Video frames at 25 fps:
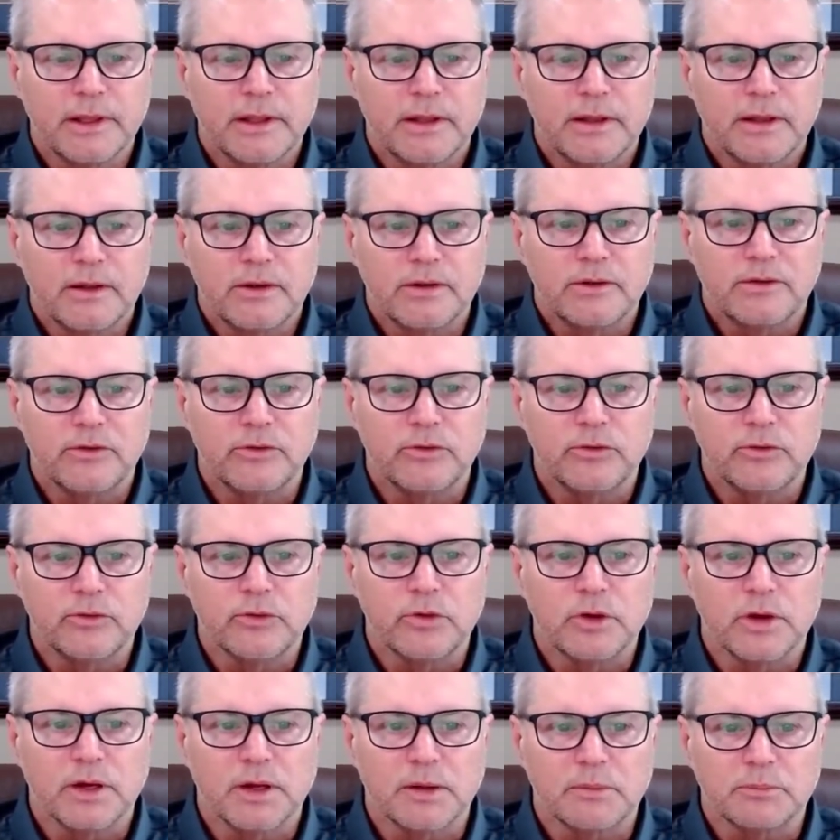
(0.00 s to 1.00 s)

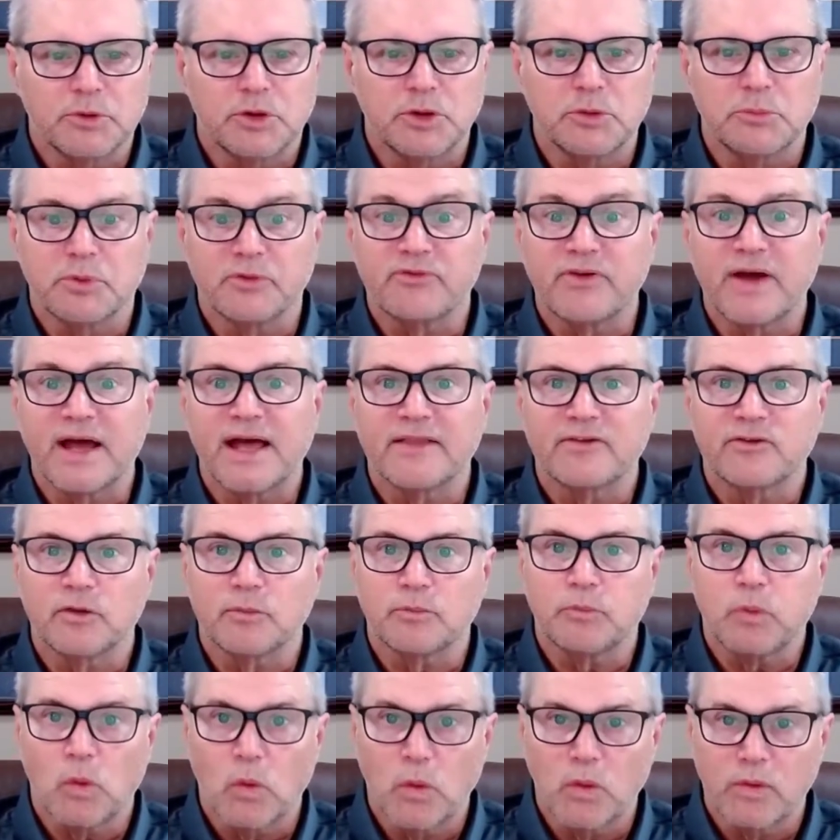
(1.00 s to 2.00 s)
to provide
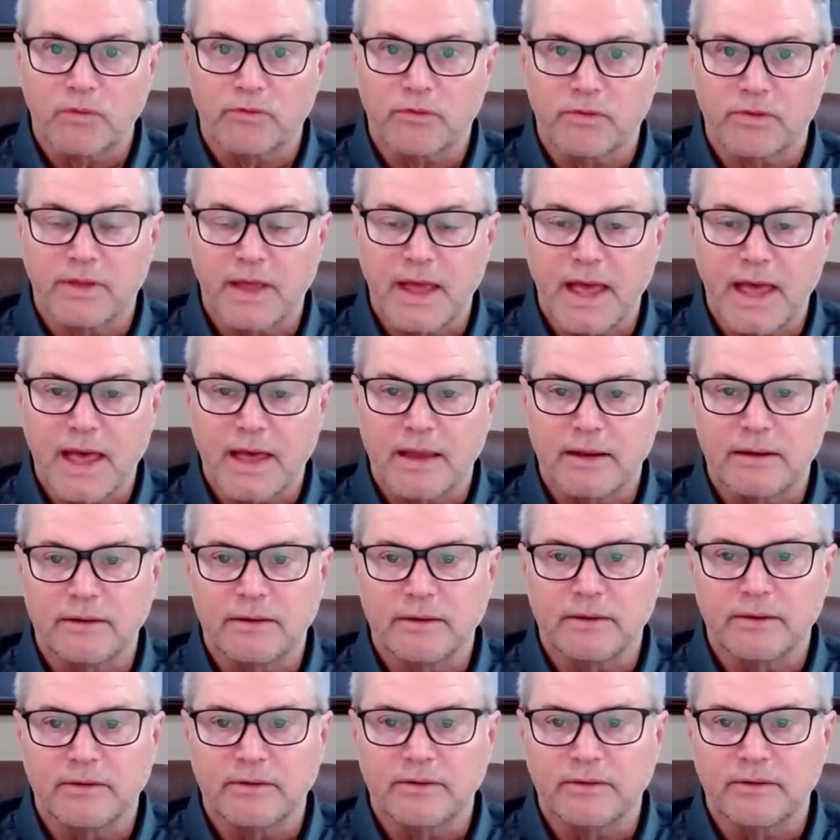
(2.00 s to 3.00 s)
support for that
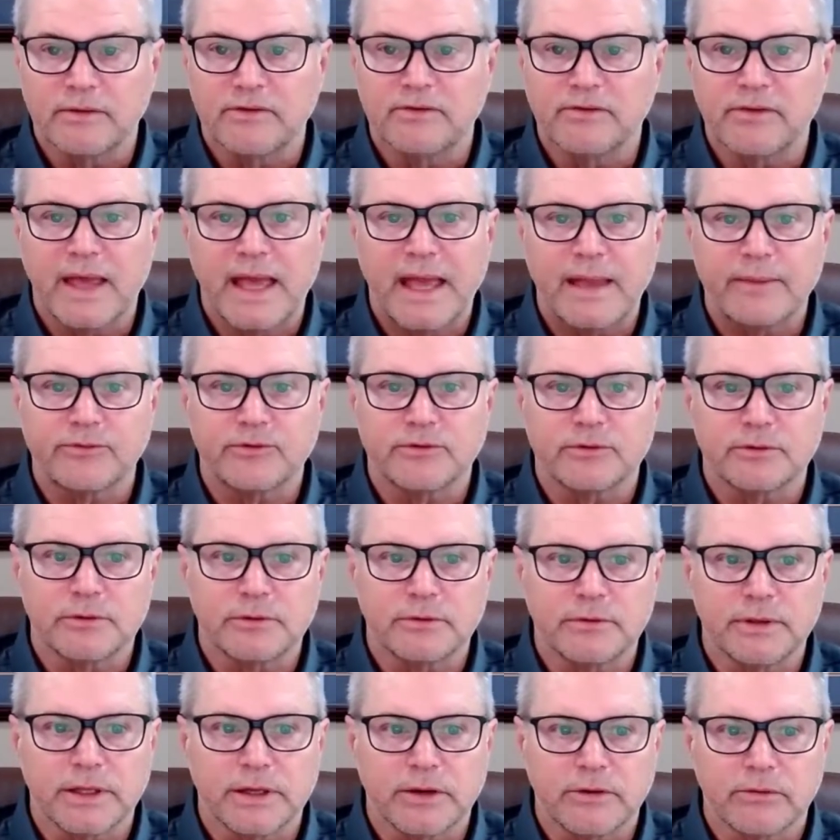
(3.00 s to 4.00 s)
is
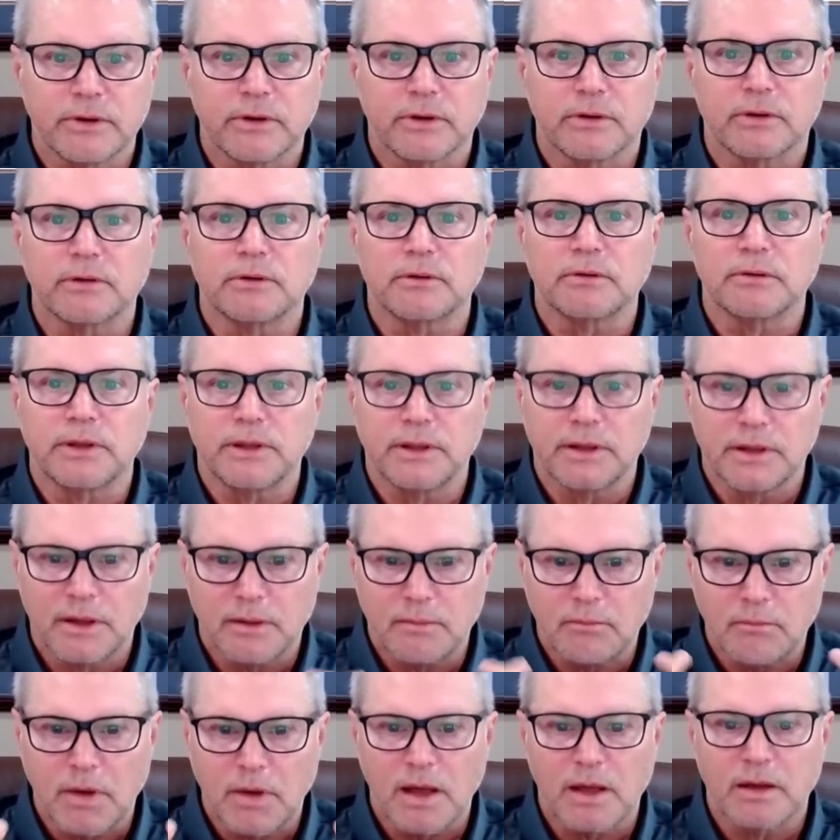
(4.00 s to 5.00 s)
absolutely critical in a
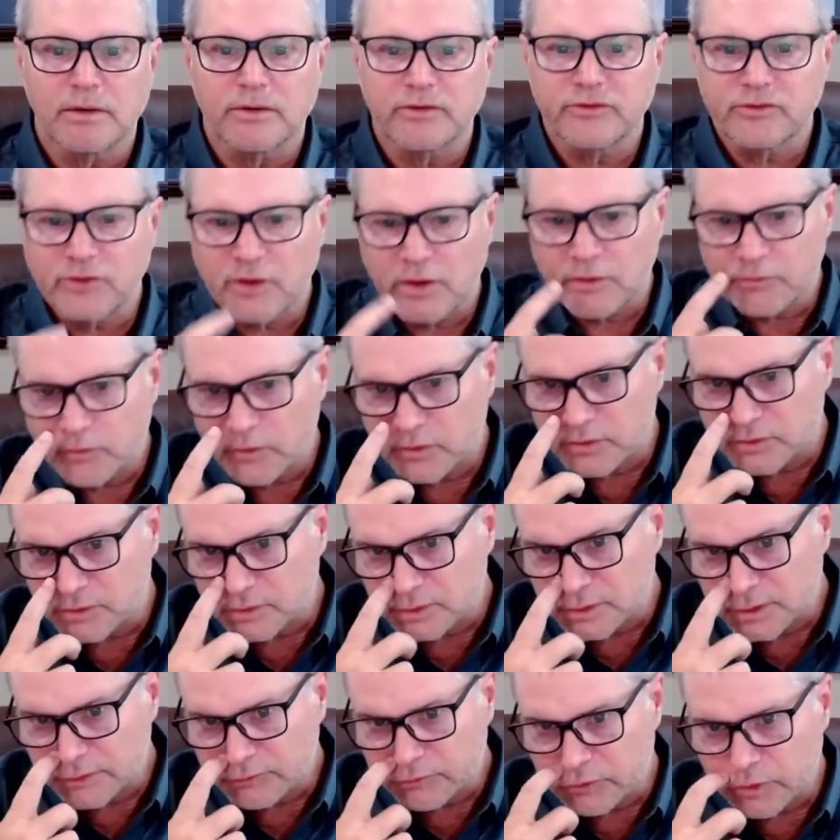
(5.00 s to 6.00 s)
modern software
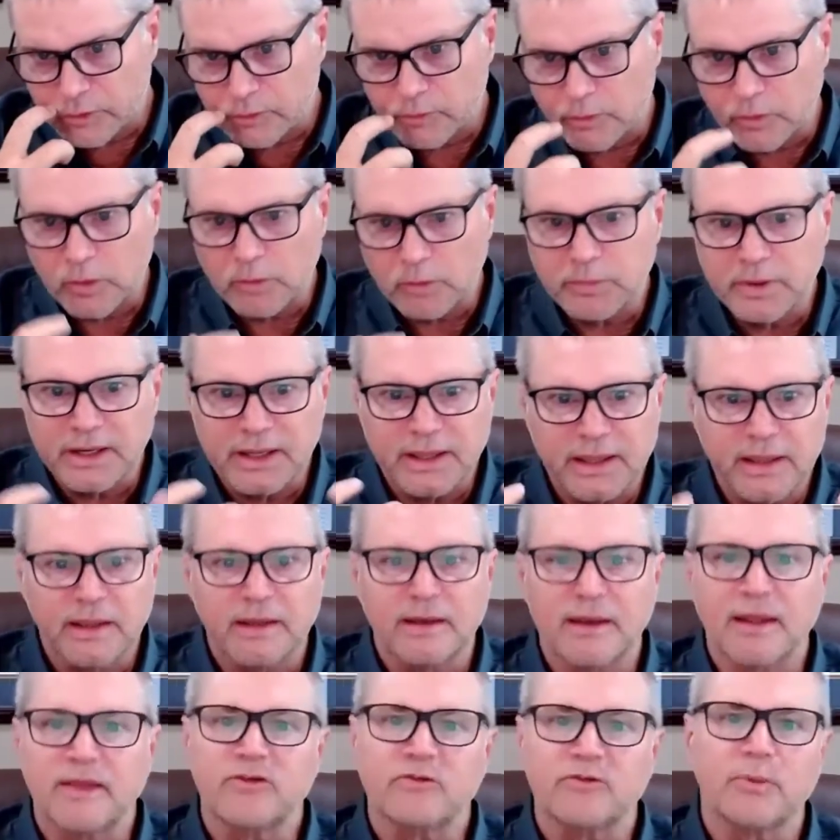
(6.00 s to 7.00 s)
delivery world. But again,
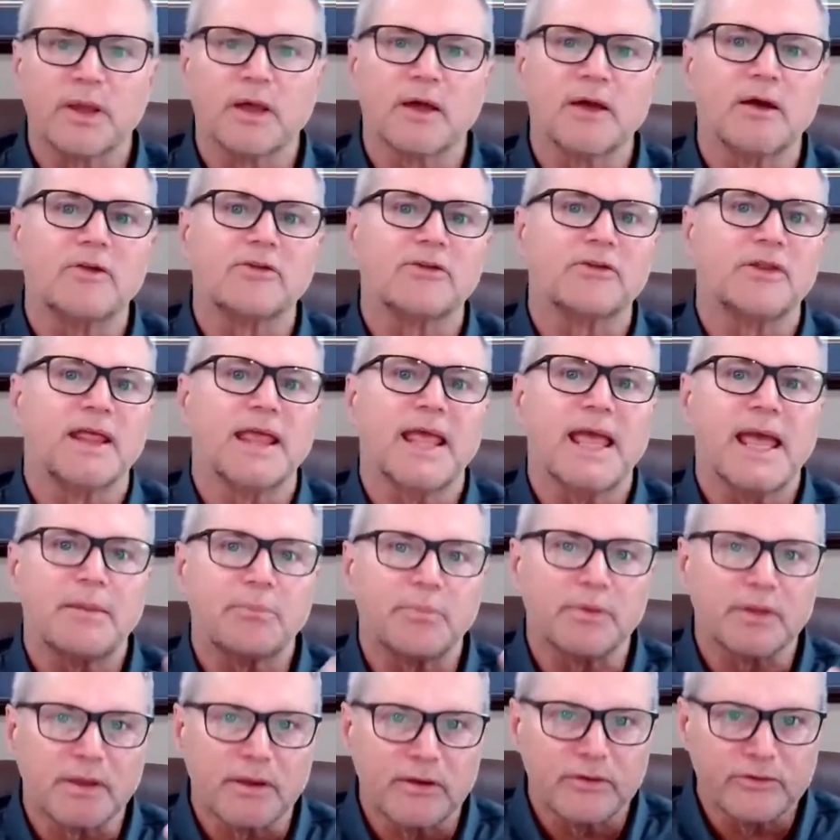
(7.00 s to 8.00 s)
that's because of the
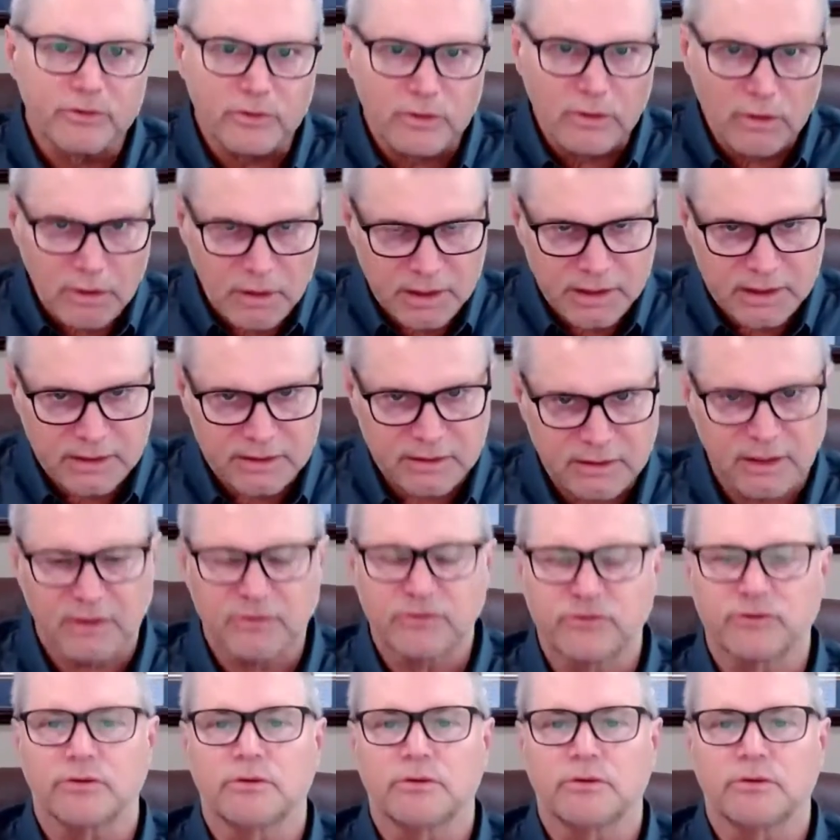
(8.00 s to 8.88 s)
application architecture